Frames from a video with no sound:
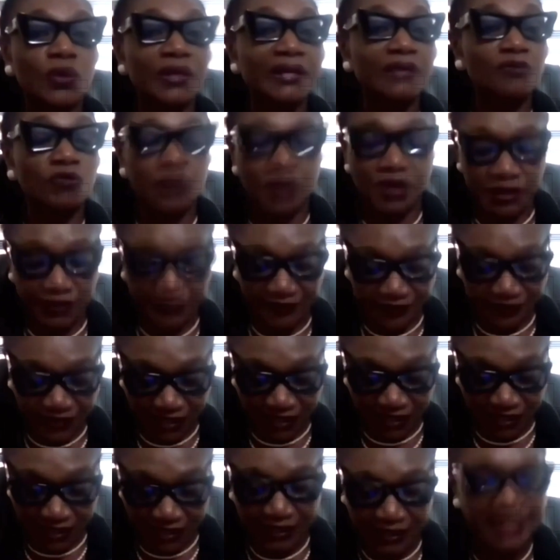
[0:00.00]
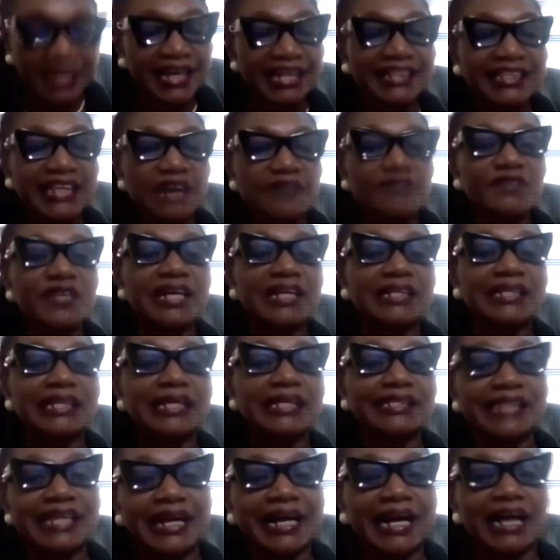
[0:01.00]
will
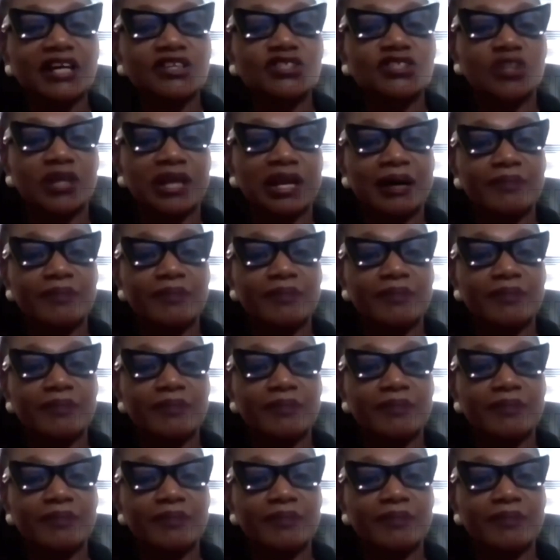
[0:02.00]
definitely take action.